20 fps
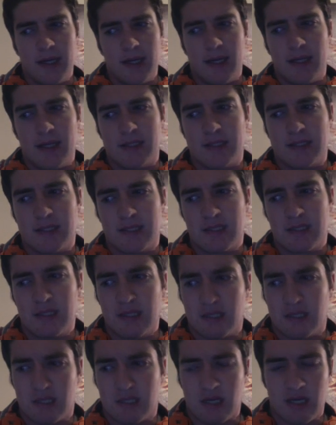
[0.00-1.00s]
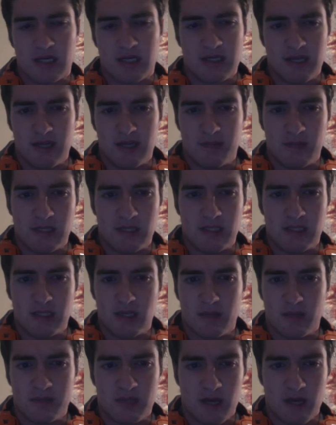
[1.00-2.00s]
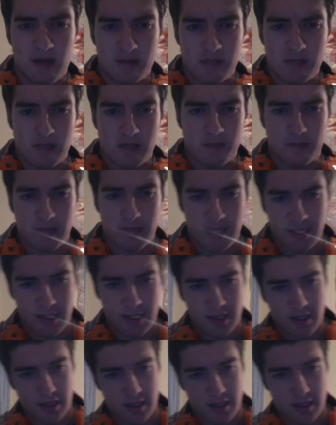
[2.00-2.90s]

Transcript: It's it's going to take me some time to complete it.